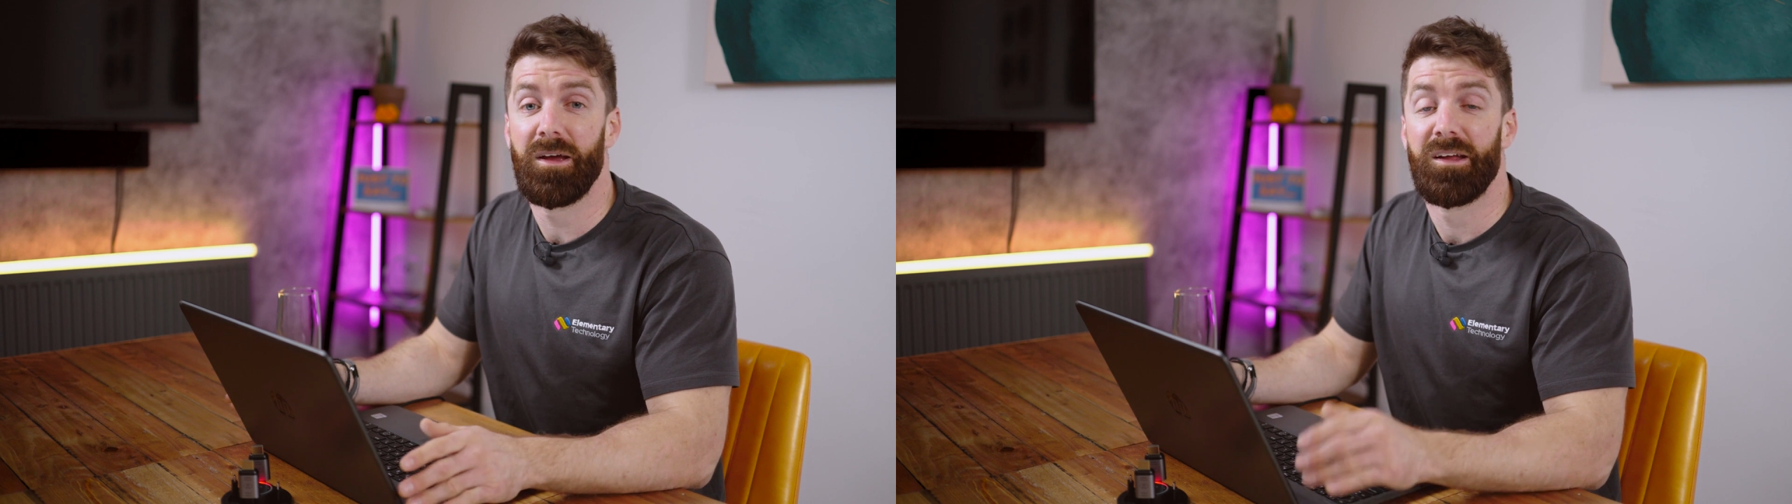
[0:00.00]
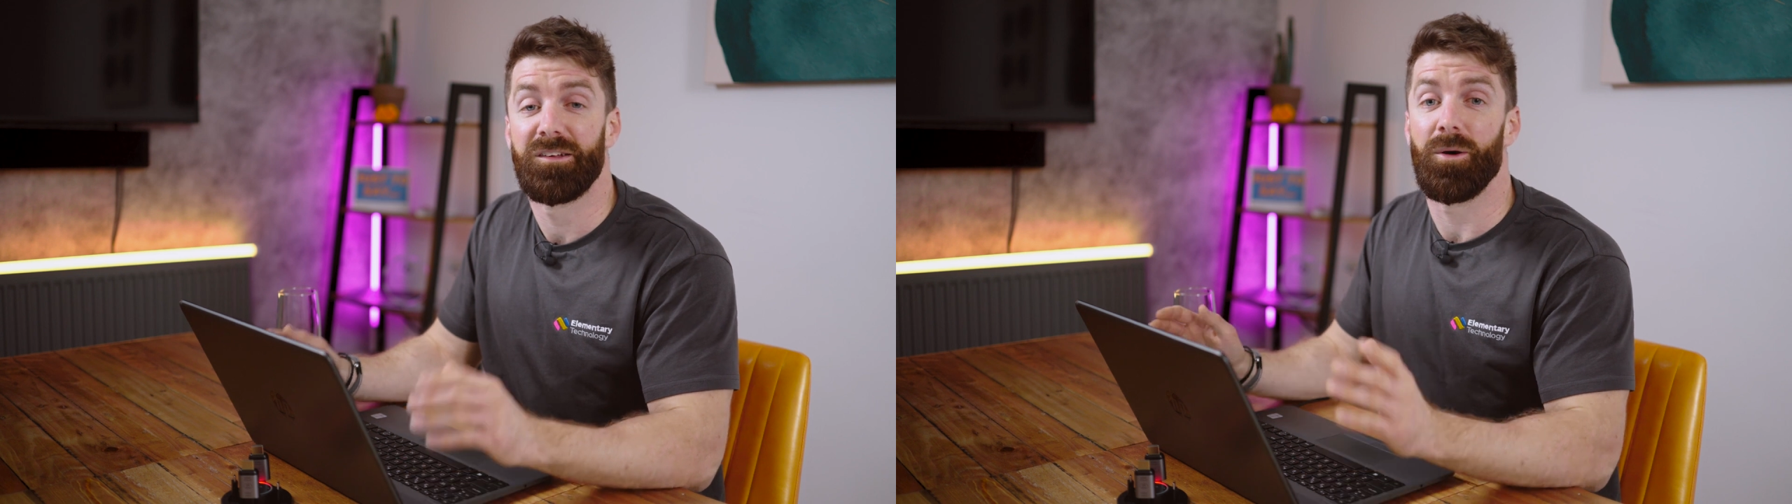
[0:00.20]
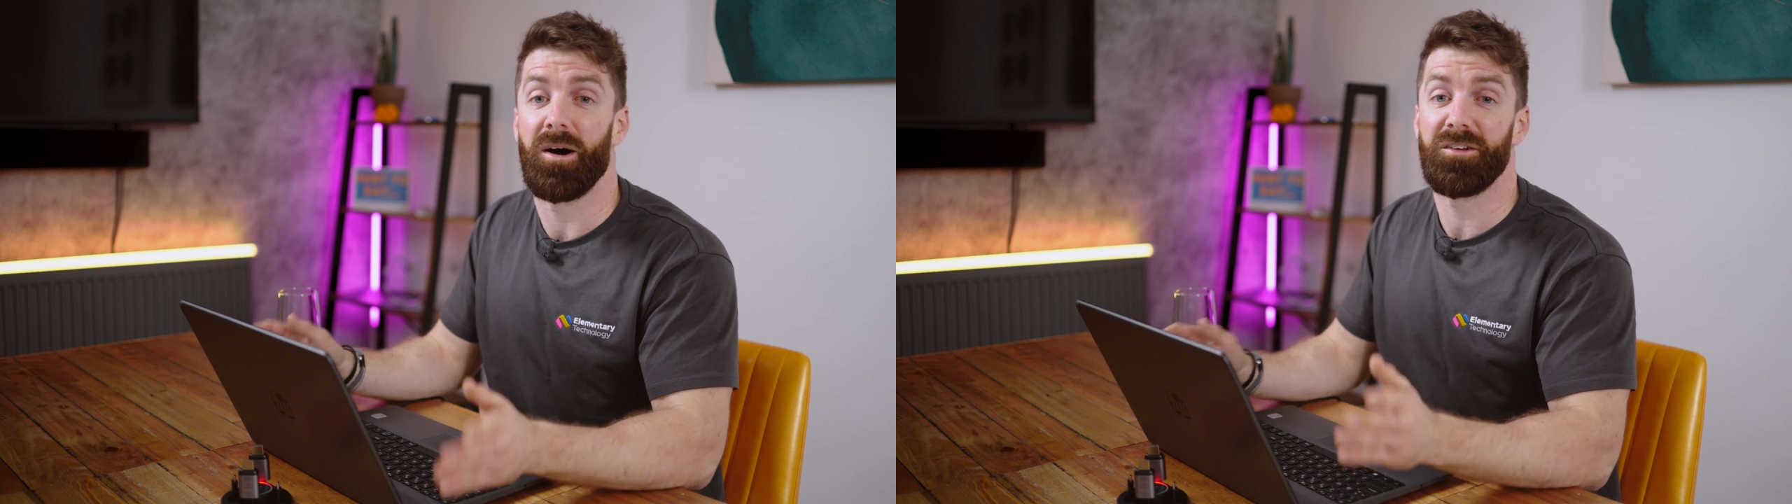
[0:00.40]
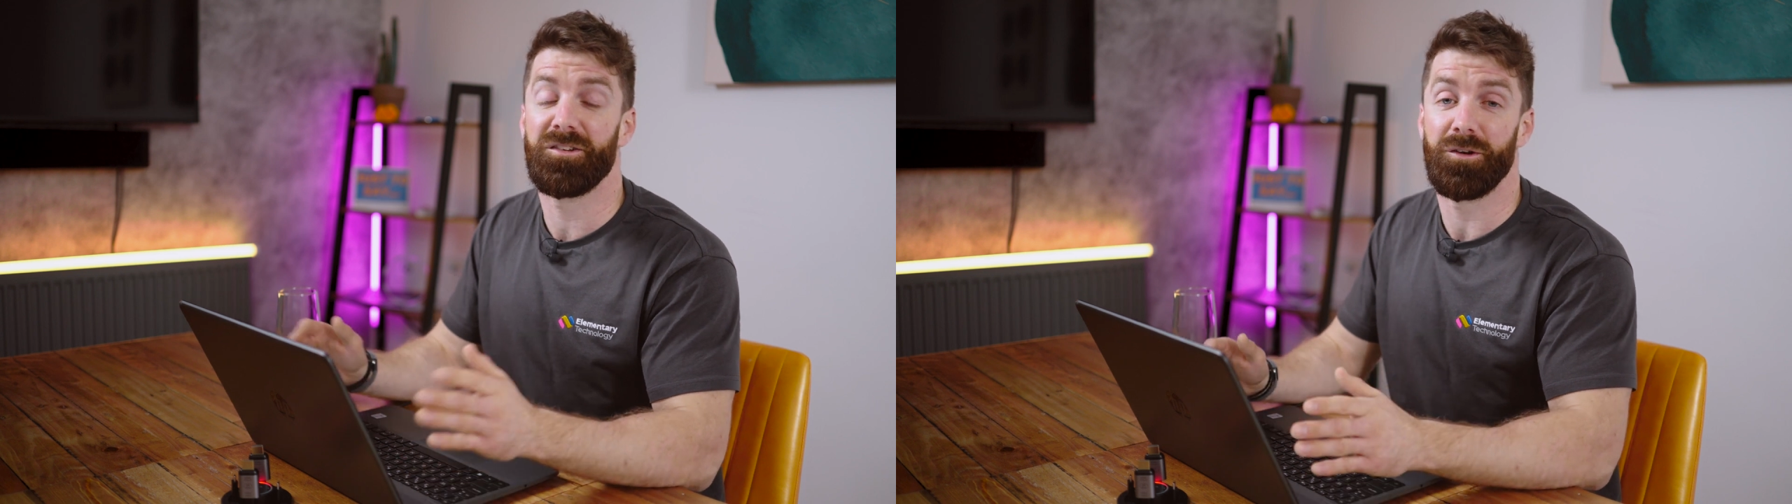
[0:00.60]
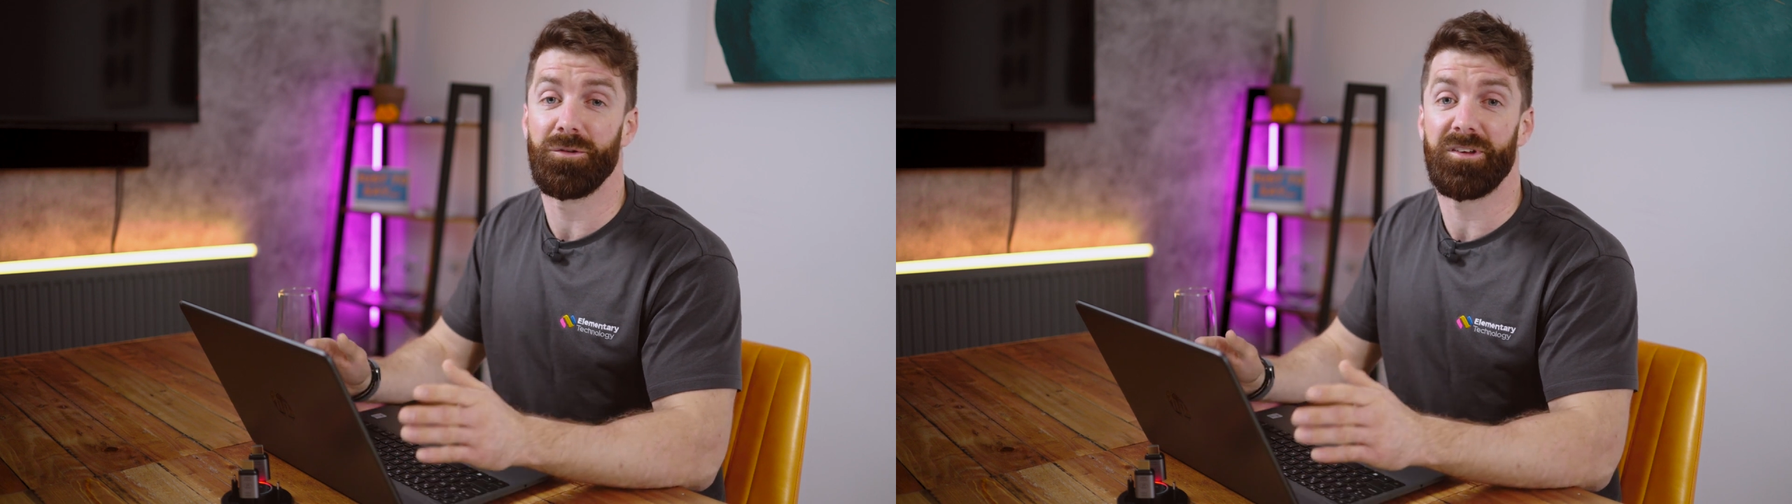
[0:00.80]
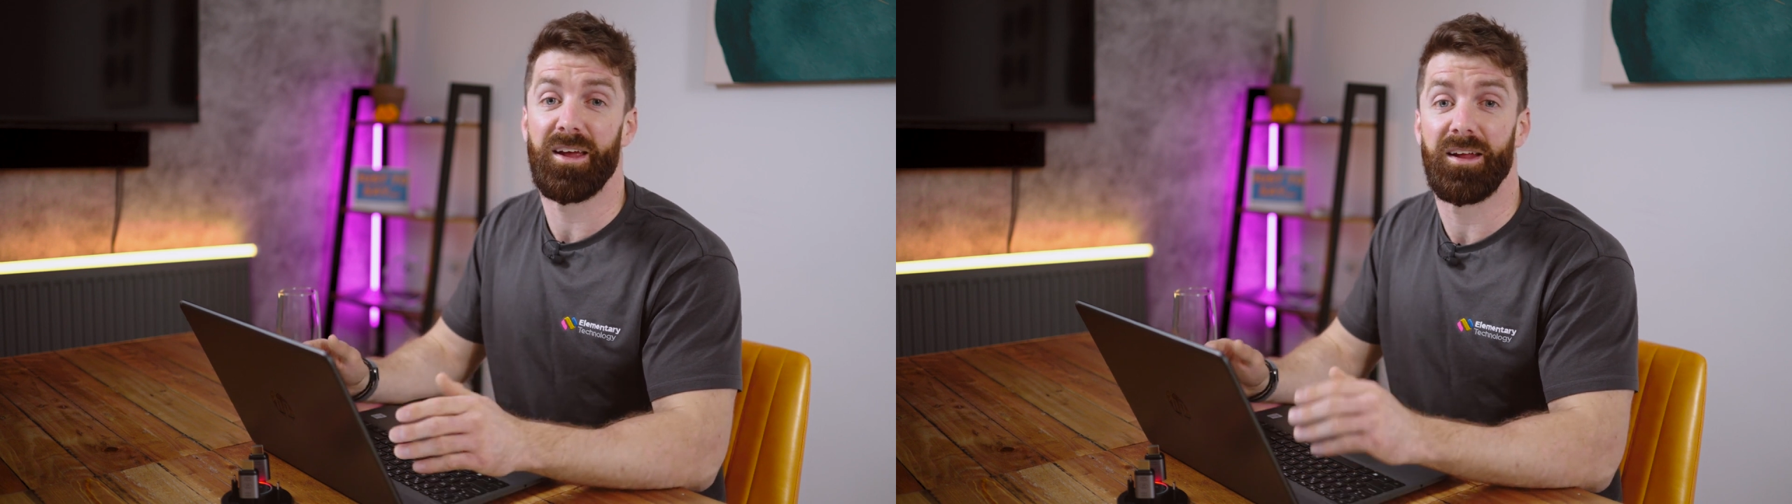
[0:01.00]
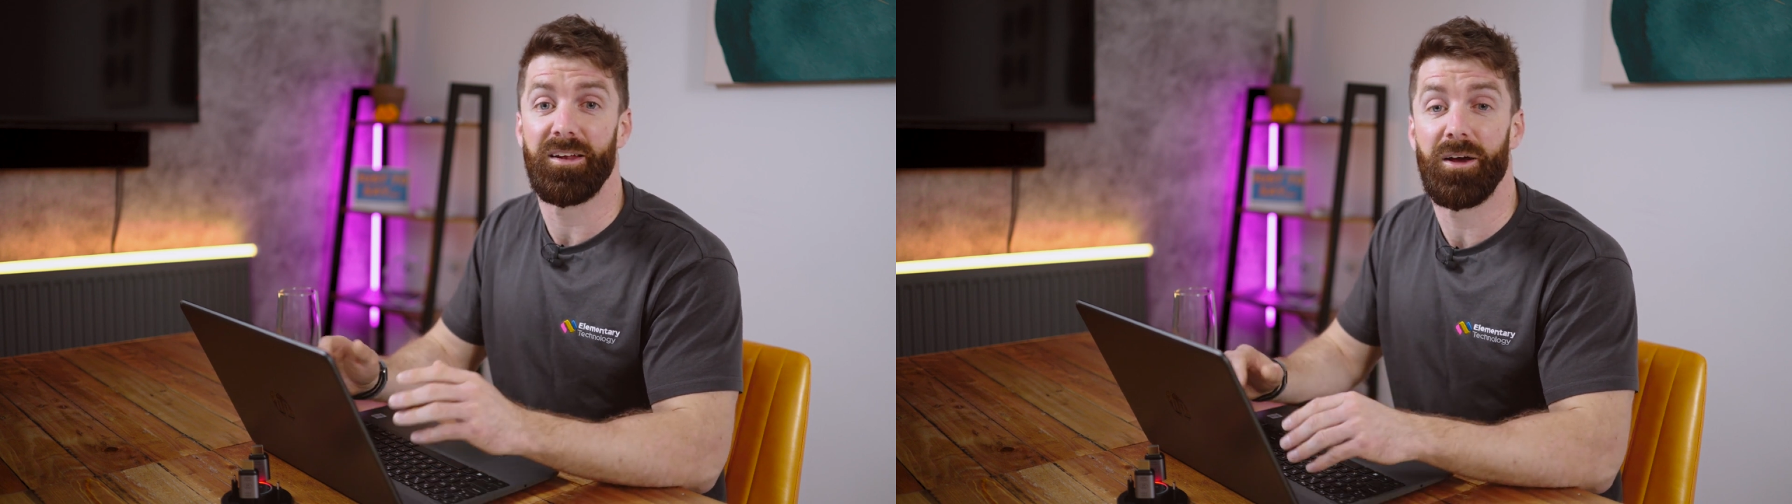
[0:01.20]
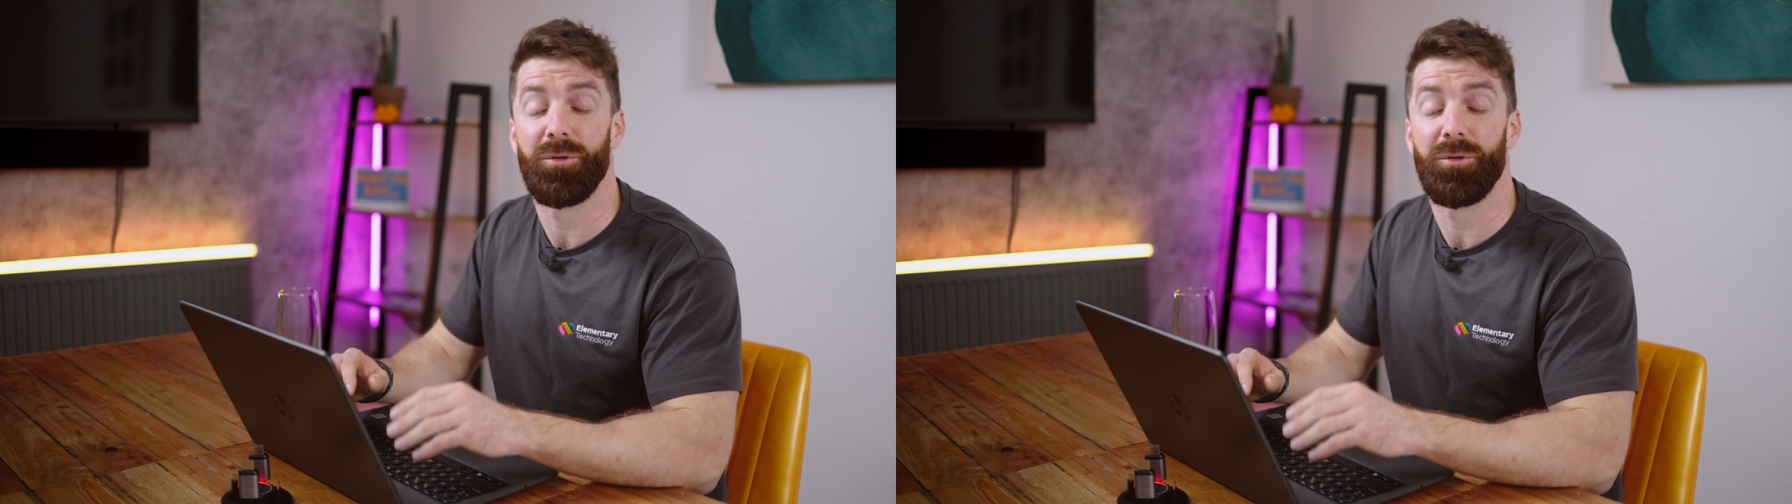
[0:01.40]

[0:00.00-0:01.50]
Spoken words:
so our students here know